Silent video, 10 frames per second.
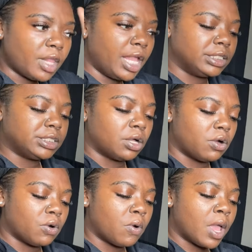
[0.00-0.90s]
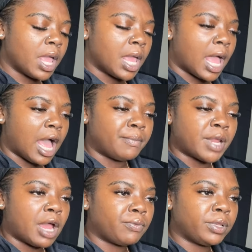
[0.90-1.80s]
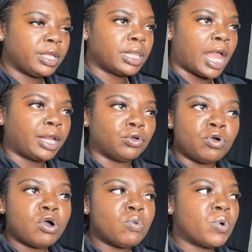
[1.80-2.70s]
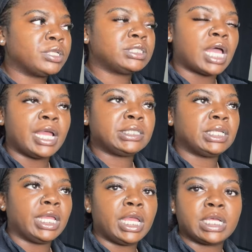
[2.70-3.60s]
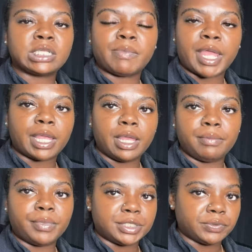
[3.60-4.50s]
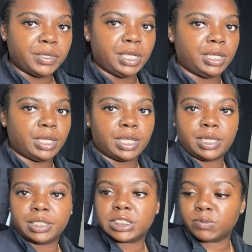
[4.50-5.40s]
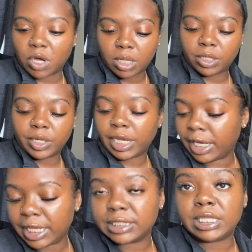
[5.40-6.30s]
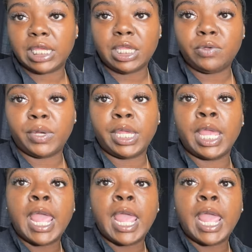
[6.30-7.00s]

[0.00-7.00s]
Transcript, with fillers: And so I'm not really like knowing what size to get because I'm like in between and getting smaller and continuing.